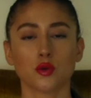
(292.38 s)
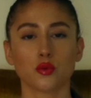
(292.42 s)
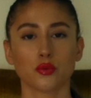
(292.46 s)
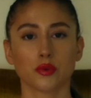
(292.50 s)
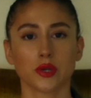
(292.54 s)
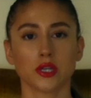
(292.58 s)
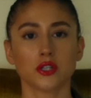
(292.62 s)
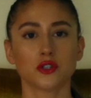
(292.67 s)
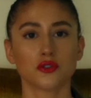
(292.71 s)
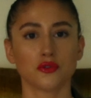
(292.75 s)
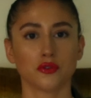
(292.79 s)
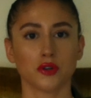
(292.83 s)

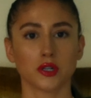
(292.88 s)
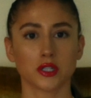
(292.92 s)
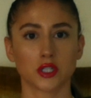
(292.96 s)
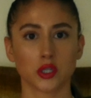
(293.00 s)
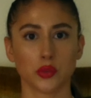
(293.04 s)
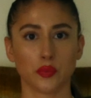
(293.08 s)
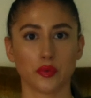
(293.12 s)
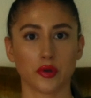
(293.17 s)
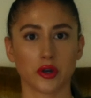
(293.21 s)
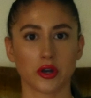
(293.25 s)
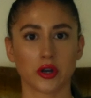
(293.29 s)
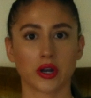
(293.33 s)
you reach
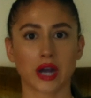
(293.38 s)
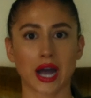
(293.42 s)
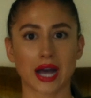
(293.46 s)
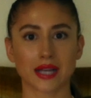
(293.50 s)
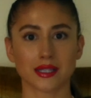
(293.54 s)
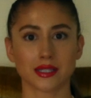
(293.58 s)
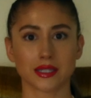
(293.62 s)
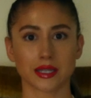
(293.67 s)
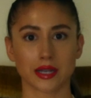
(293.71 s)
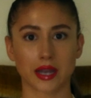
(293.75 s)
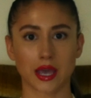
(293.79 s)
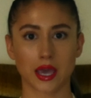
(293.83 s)
for to
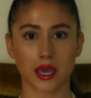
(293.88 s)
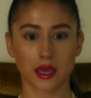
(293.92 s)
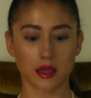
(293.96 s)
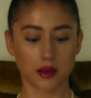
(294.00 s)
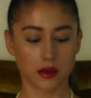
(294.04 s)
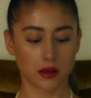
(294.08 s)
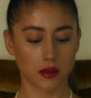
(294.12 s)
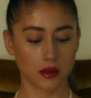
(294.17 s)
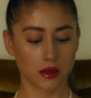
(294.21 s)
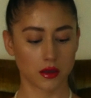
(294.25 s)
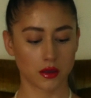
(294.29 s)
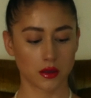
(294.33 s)

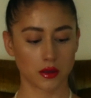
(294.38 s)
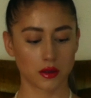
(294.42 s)
procrastinate.